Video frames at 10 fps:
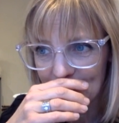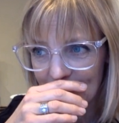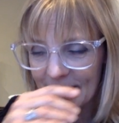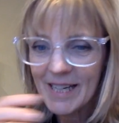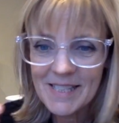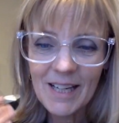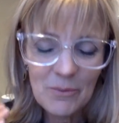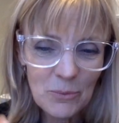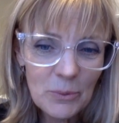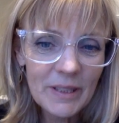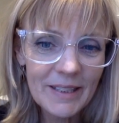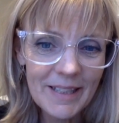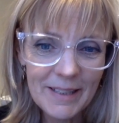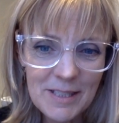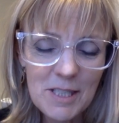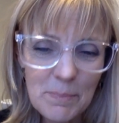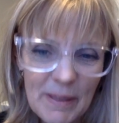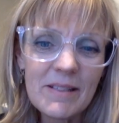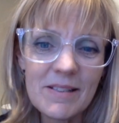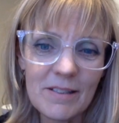It has that really
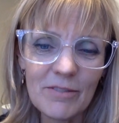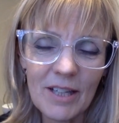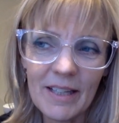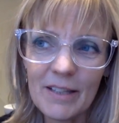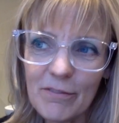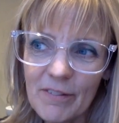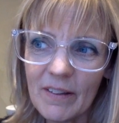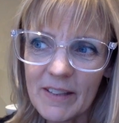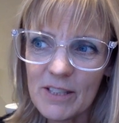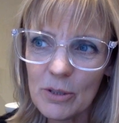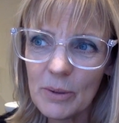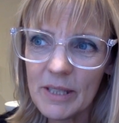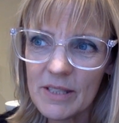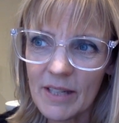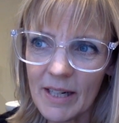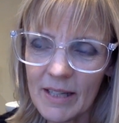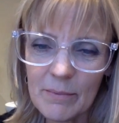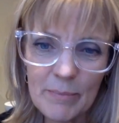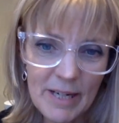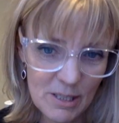expensive kind of feeling to it that I
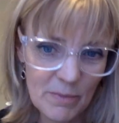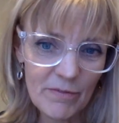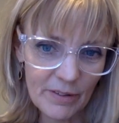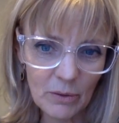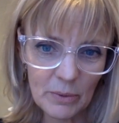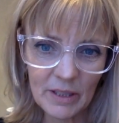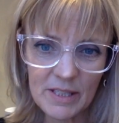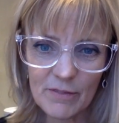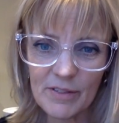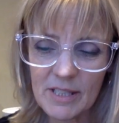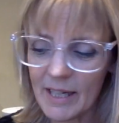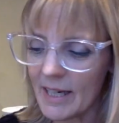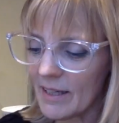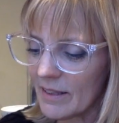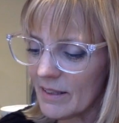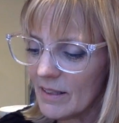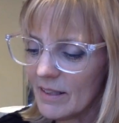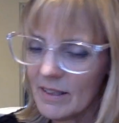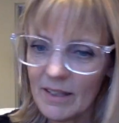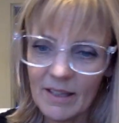makes me feel really sophisticated.
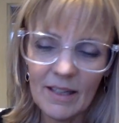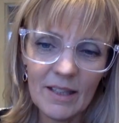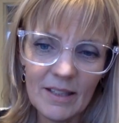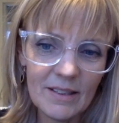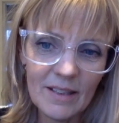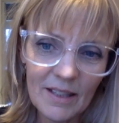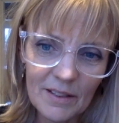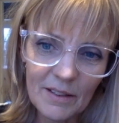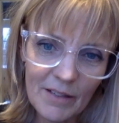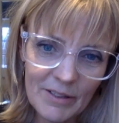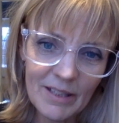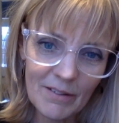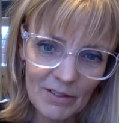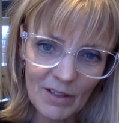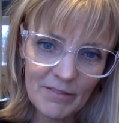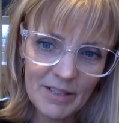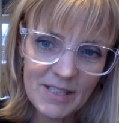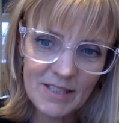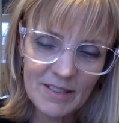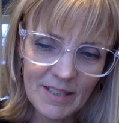Uh, love it, love it, love
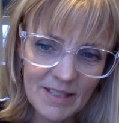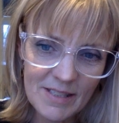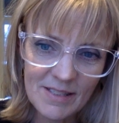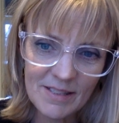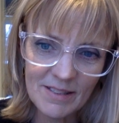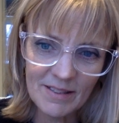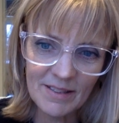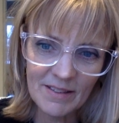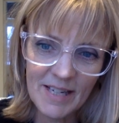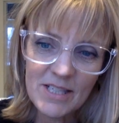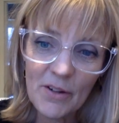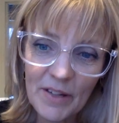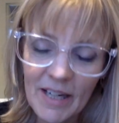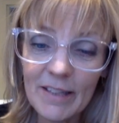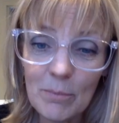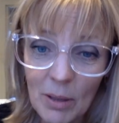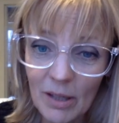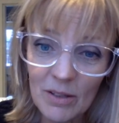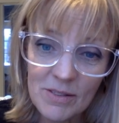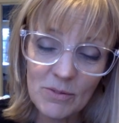it. It's these are the kind of
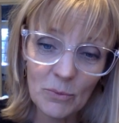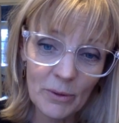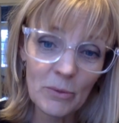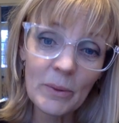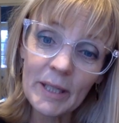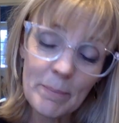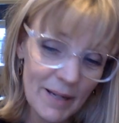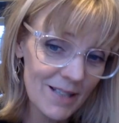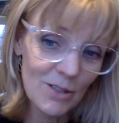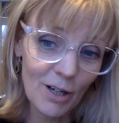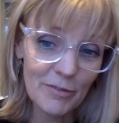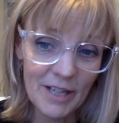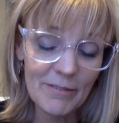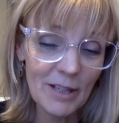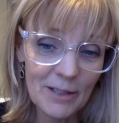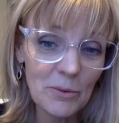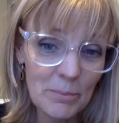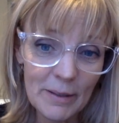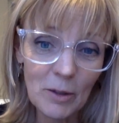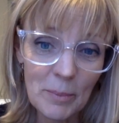bottles where it really pays off to have a 100
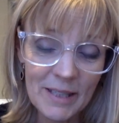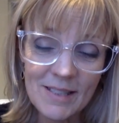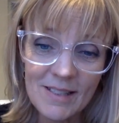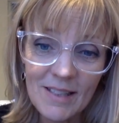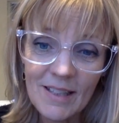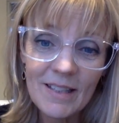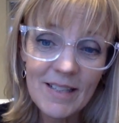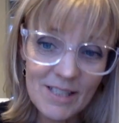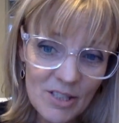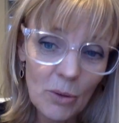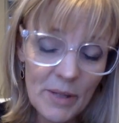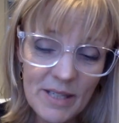mil because it's so